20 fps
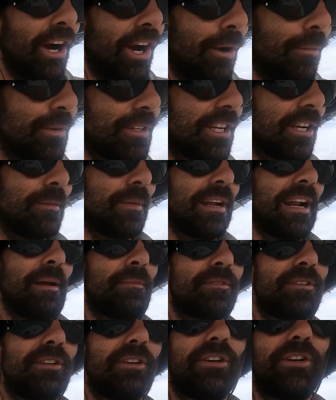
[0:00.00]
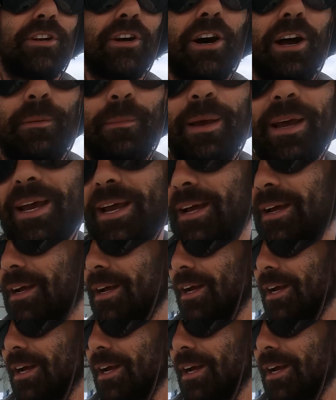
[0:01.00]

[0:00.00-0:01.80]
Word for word: home was going to be an absolute nightmare,